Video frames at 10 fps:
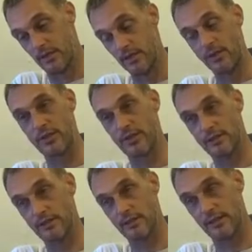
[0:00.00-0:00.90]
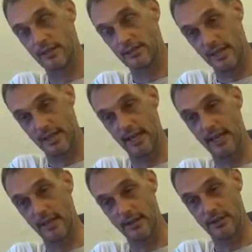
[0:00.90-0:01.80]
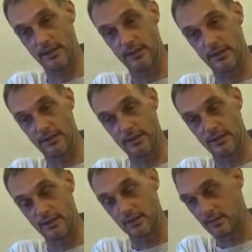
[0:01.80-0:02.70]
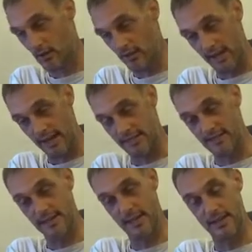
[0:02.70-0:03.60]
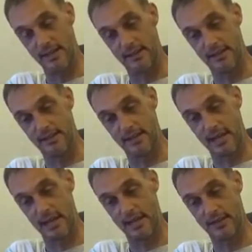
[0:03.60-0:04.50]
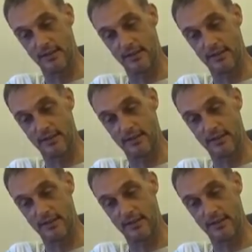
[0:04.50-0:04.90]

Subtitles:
Newton and Galileo got their heads together and